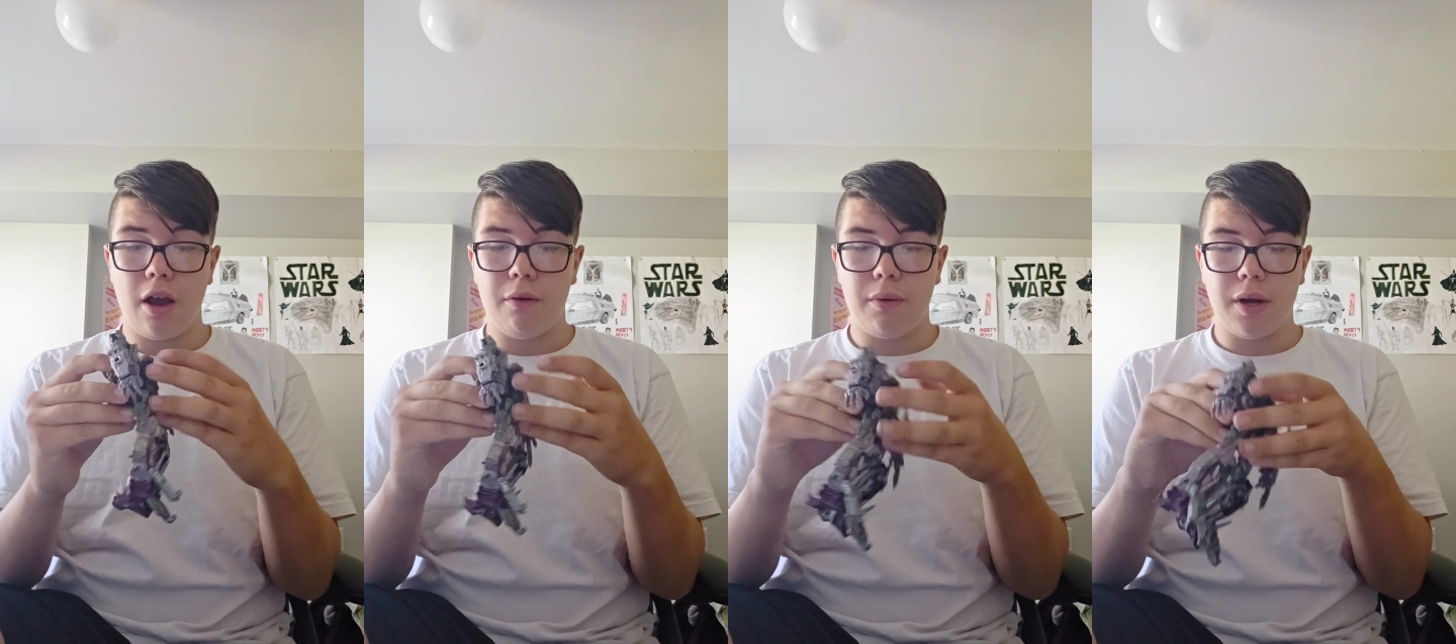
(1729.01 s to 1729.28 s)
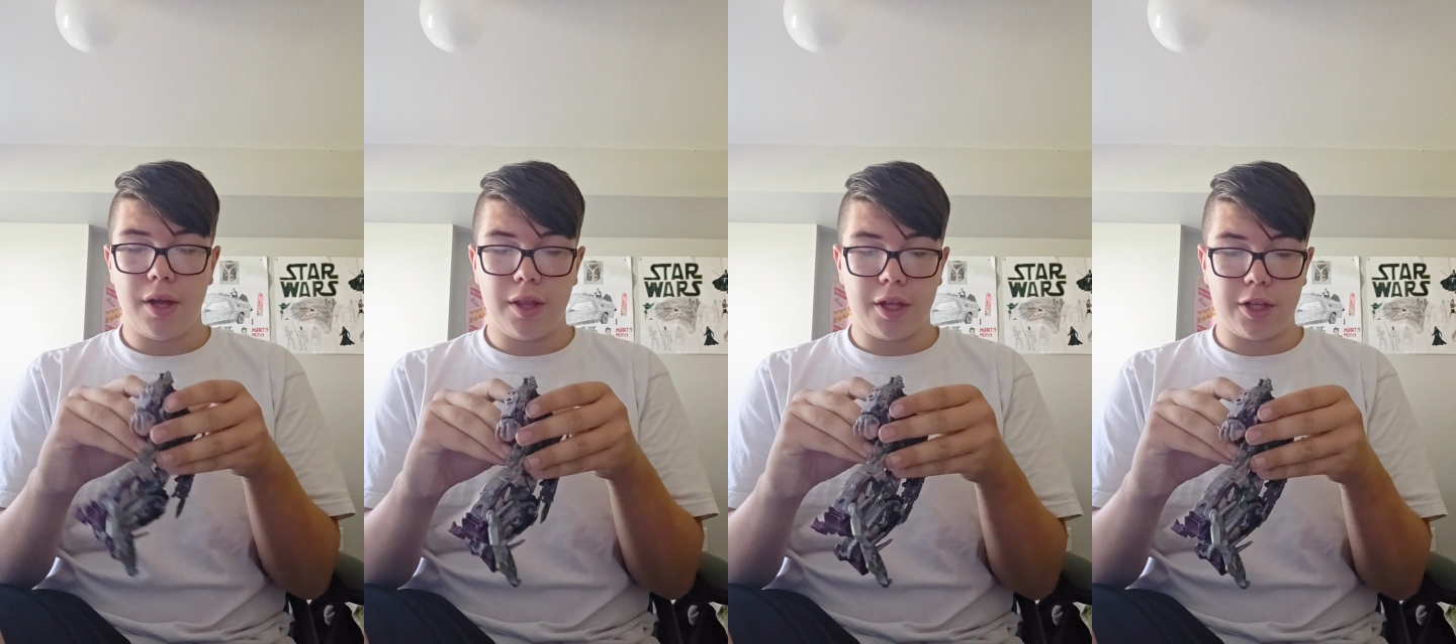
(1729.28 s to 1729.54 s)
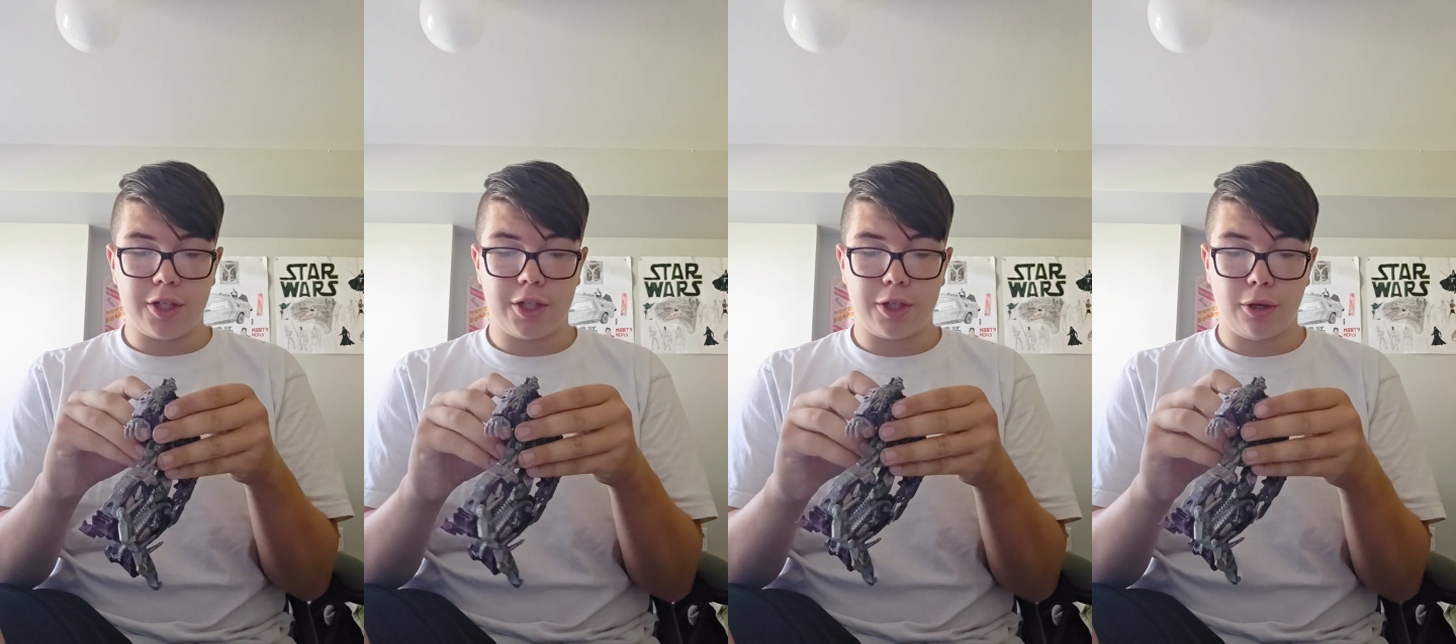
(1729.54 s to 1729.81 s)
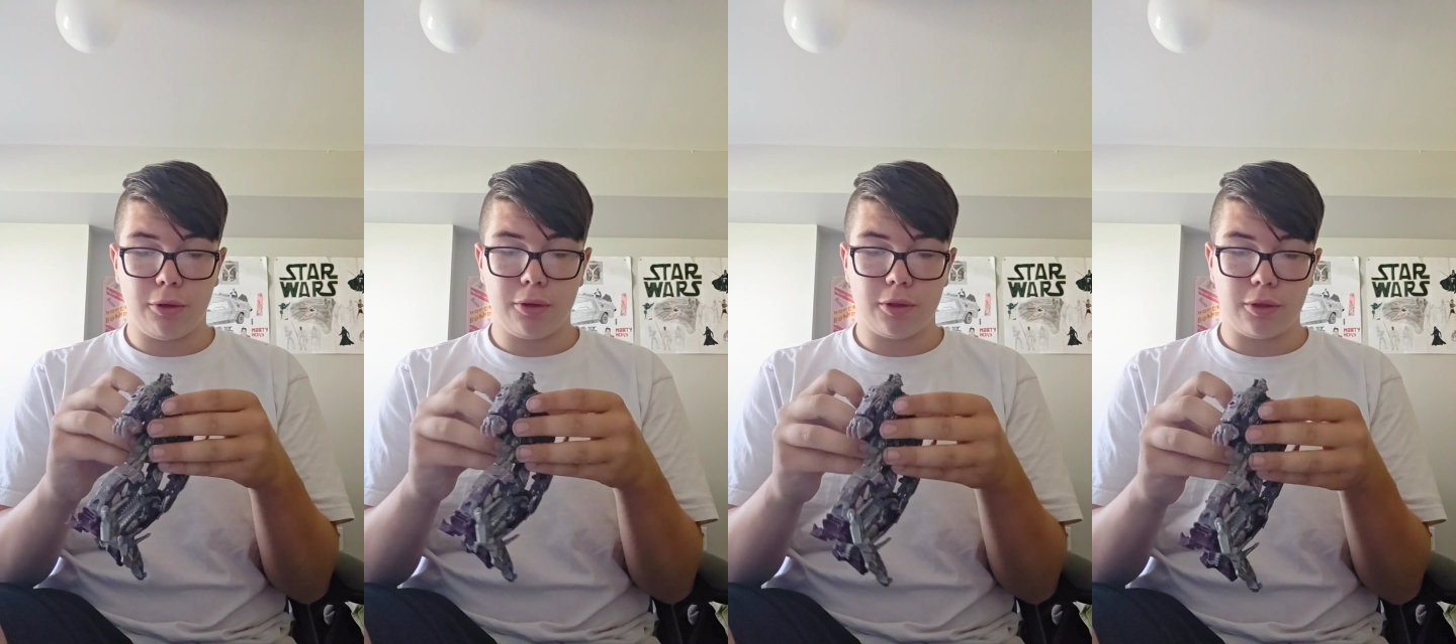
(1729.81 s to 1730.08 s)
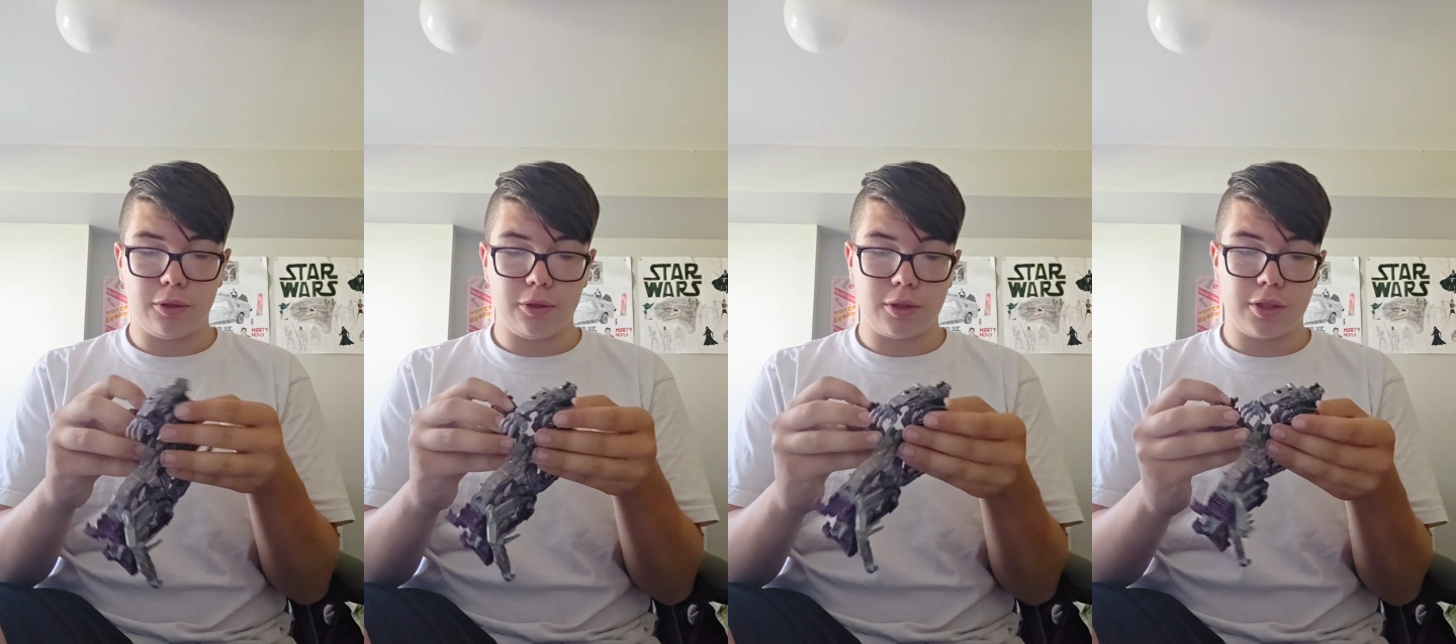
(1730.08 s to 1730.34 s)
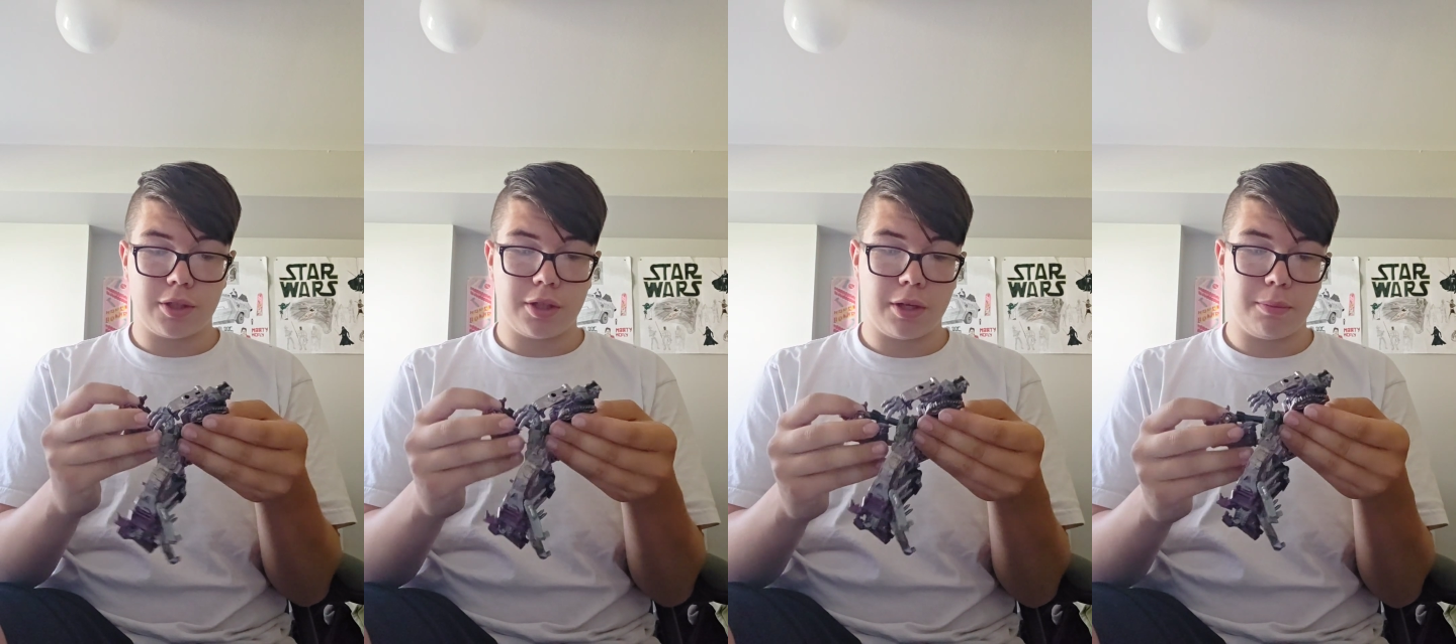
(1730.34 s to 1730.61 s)
one of the
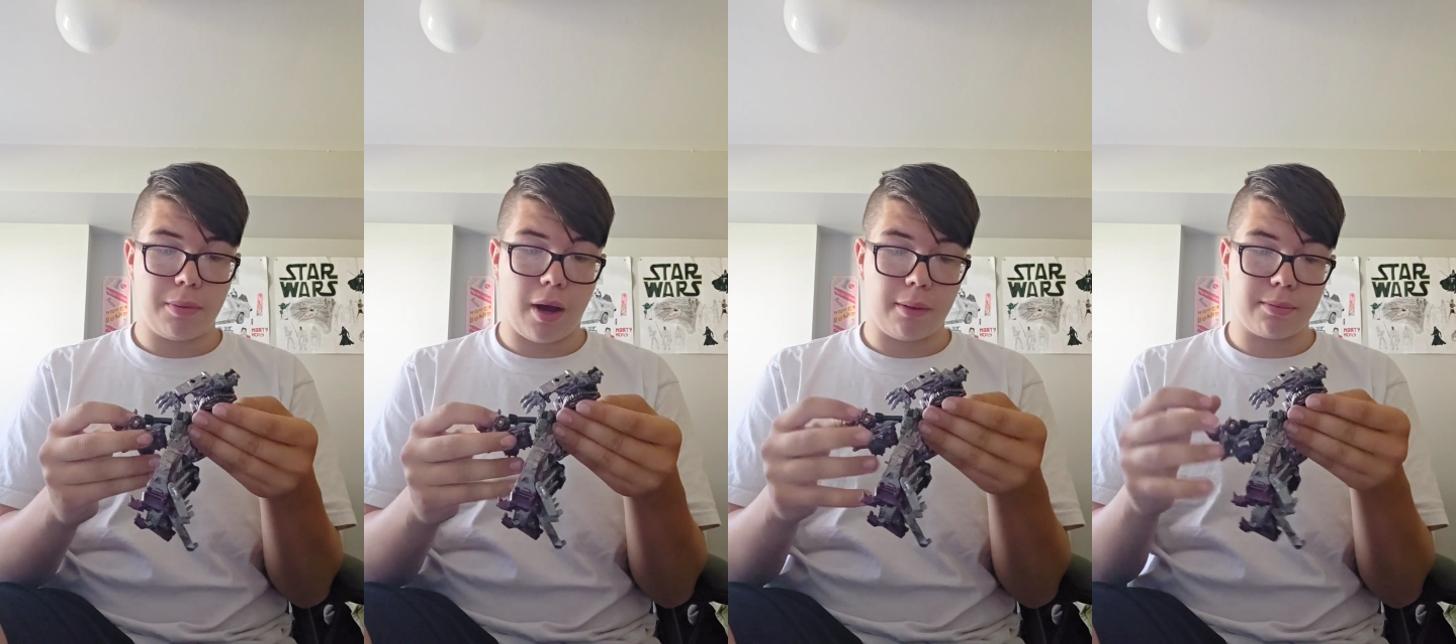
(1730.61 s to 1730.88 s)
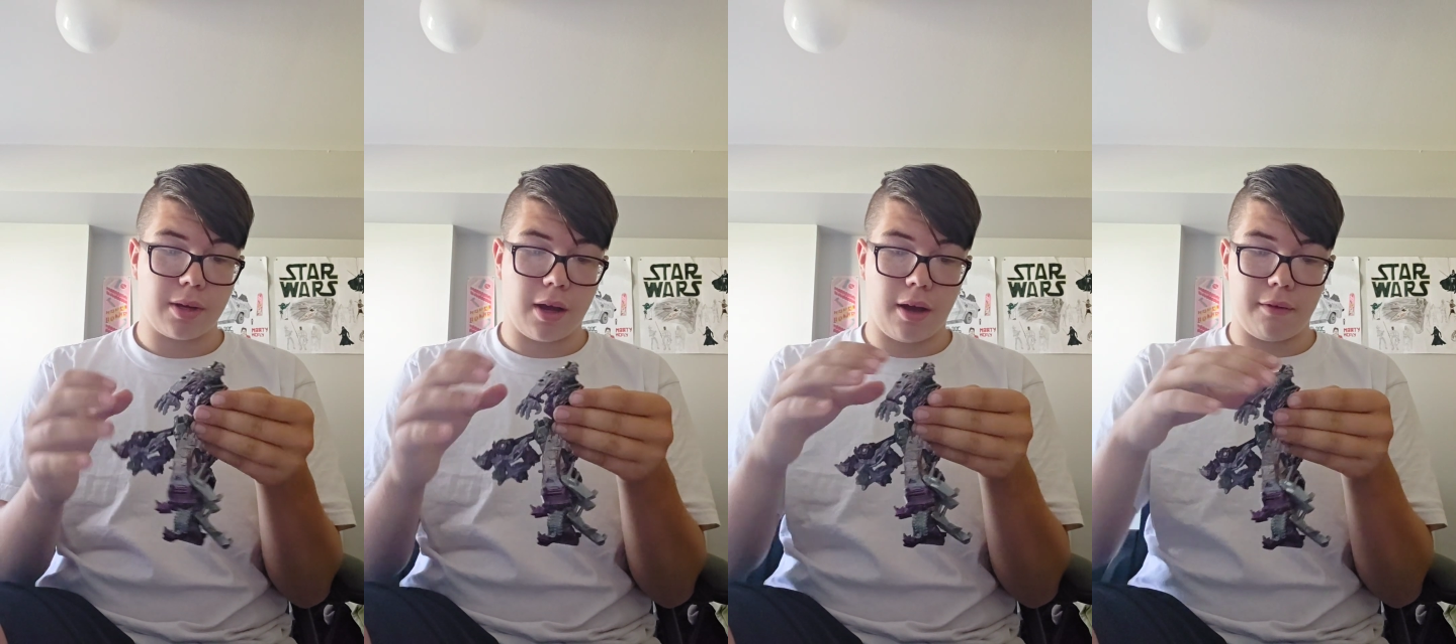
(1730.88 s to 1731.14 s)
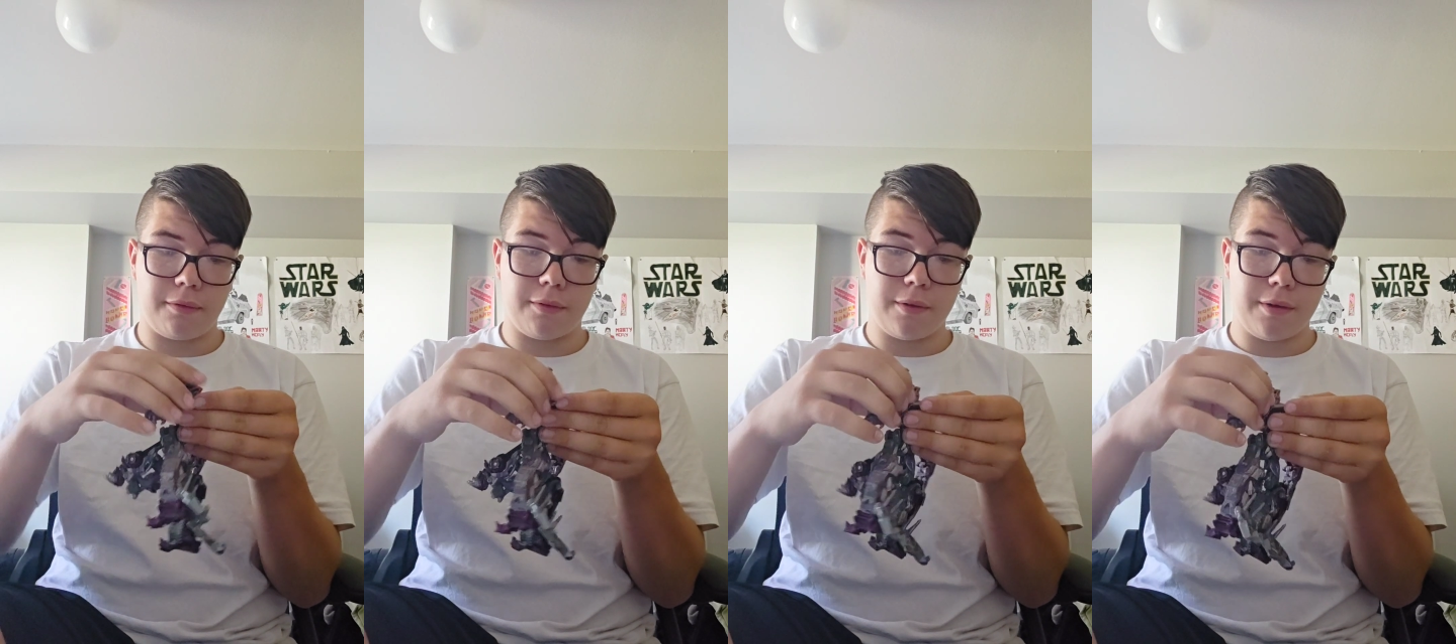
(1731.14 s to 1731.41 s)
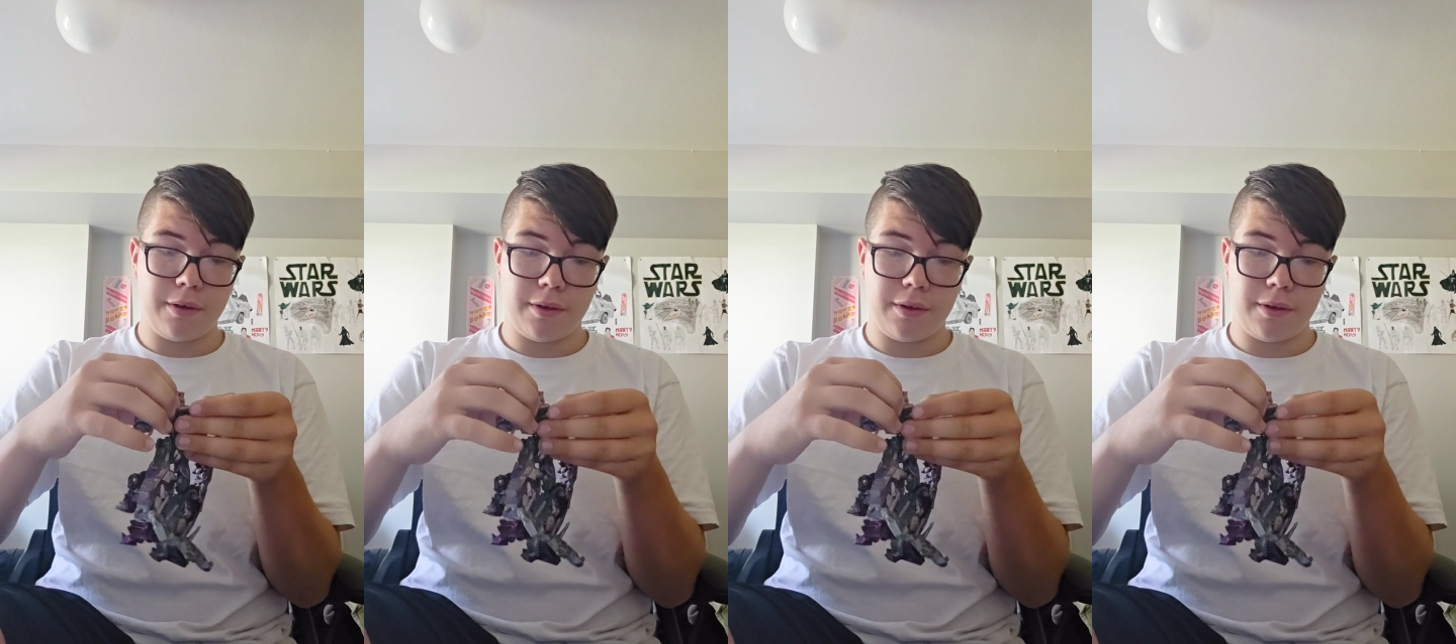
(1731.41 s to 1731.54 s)
shoulders popped off.